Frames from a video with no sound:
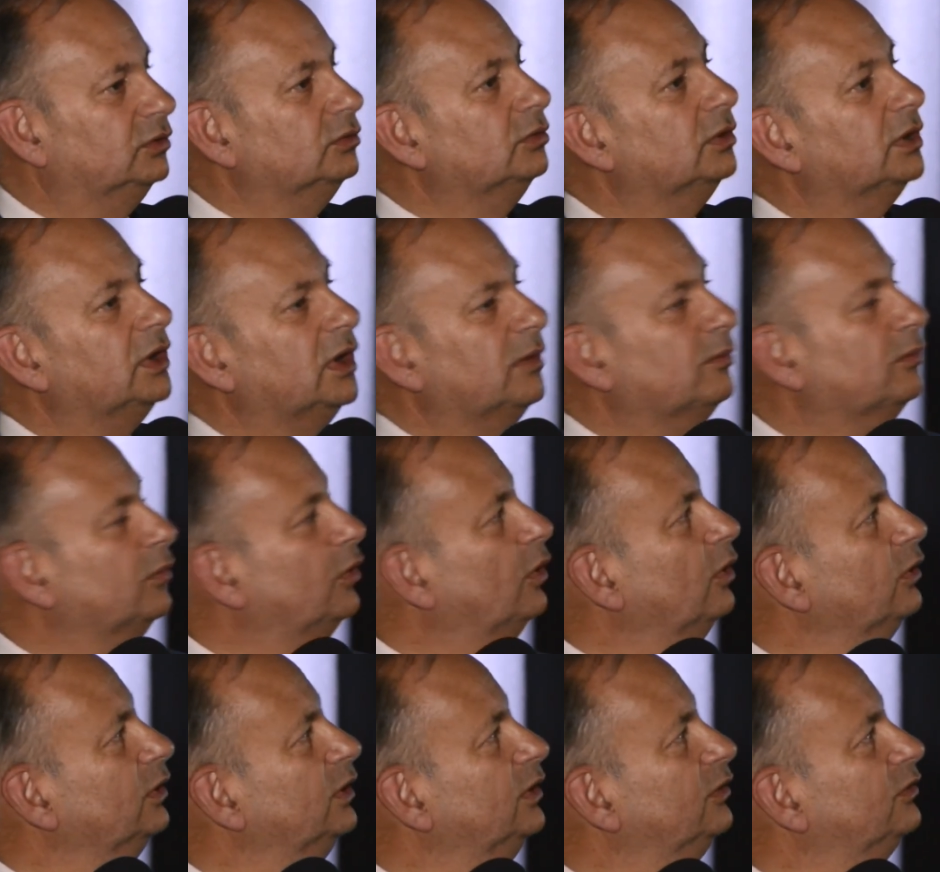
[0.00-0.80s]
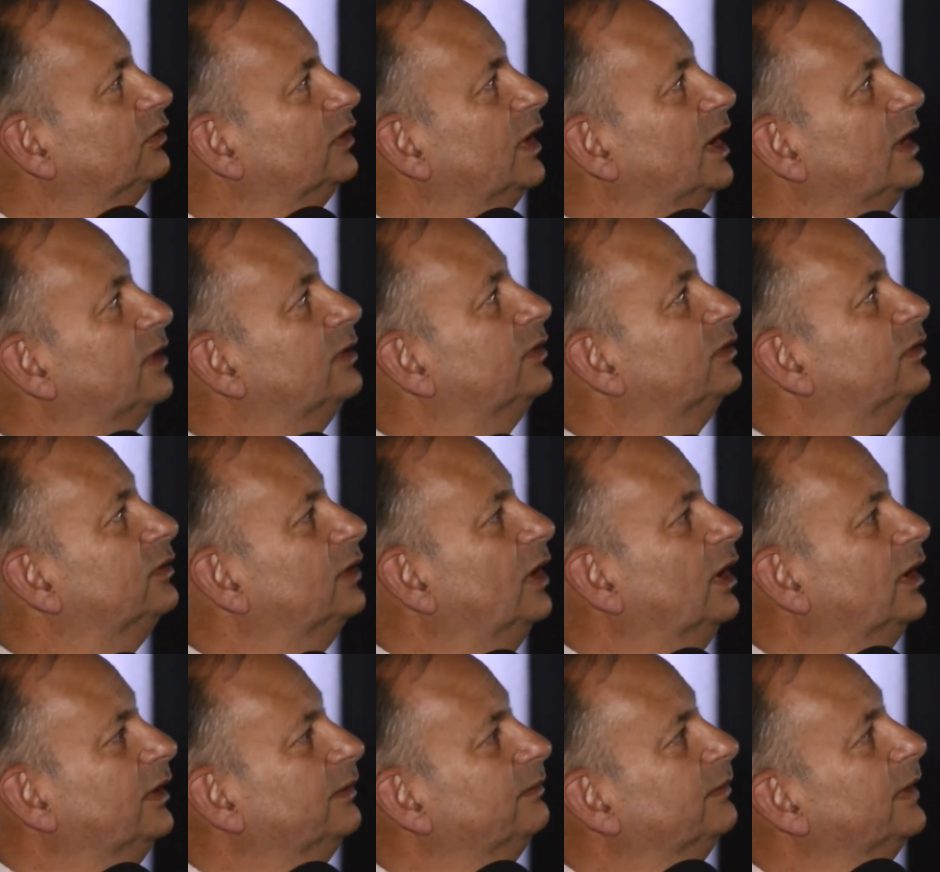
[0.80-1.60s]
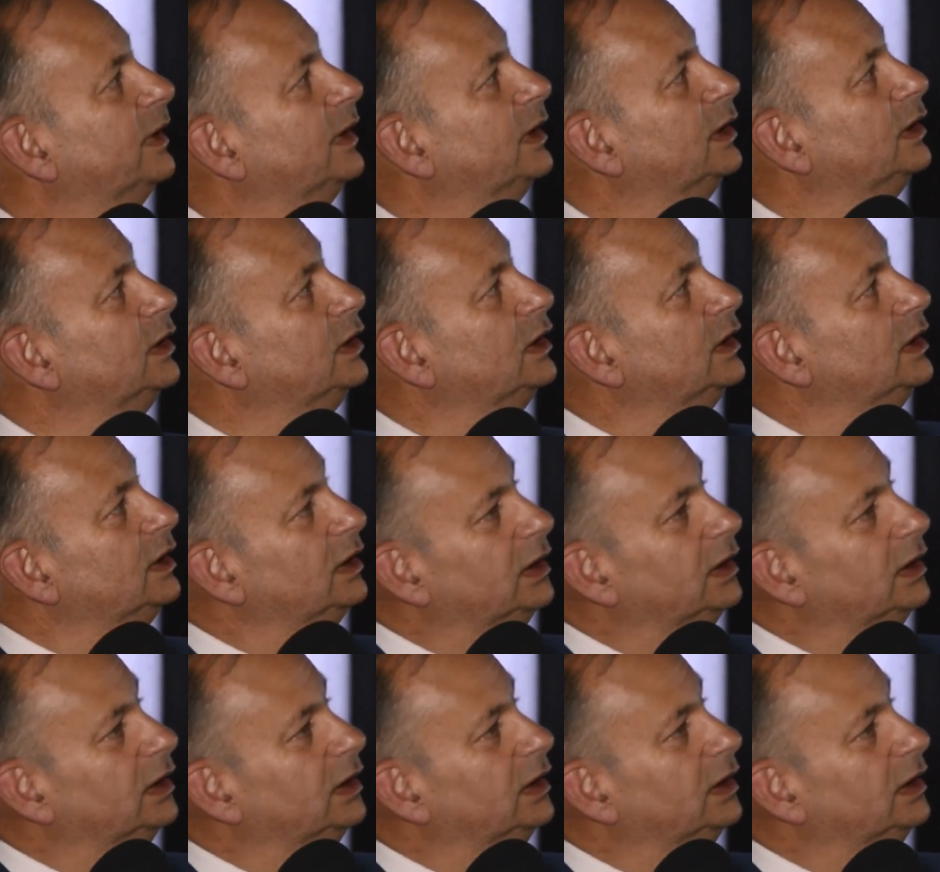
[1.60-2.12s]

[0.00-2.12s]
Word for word: to him on his death. Um,